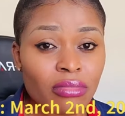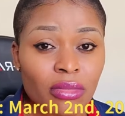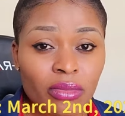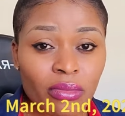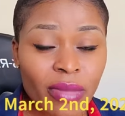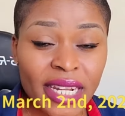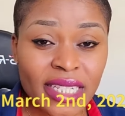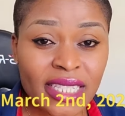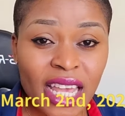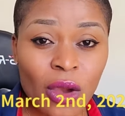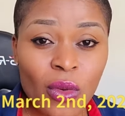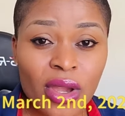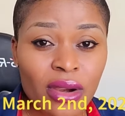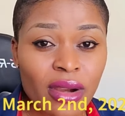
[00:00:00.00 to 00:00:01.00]
by the time
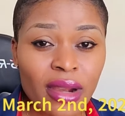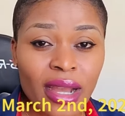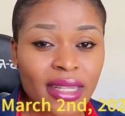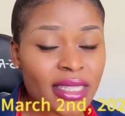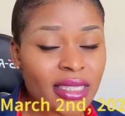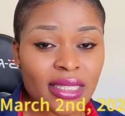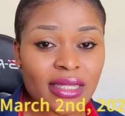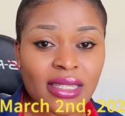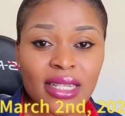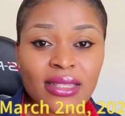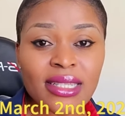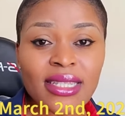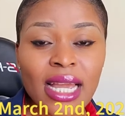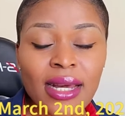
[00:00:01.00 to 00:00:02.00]
we are the, the
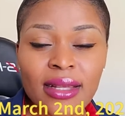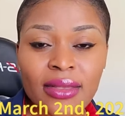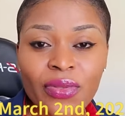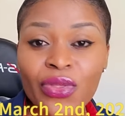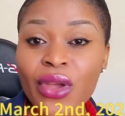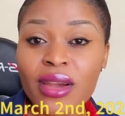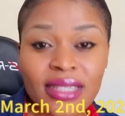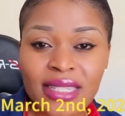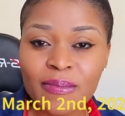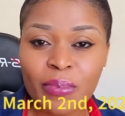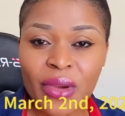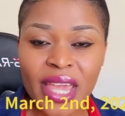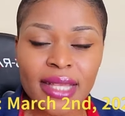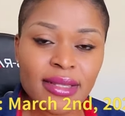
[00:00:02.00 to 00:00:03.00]
second, third
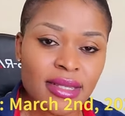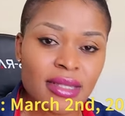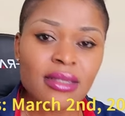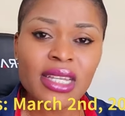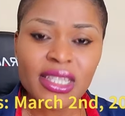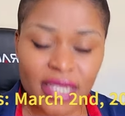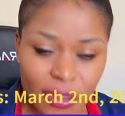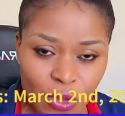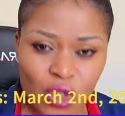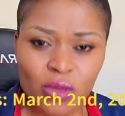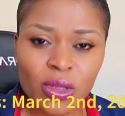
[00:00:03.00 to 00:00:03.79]
sprints, the team should be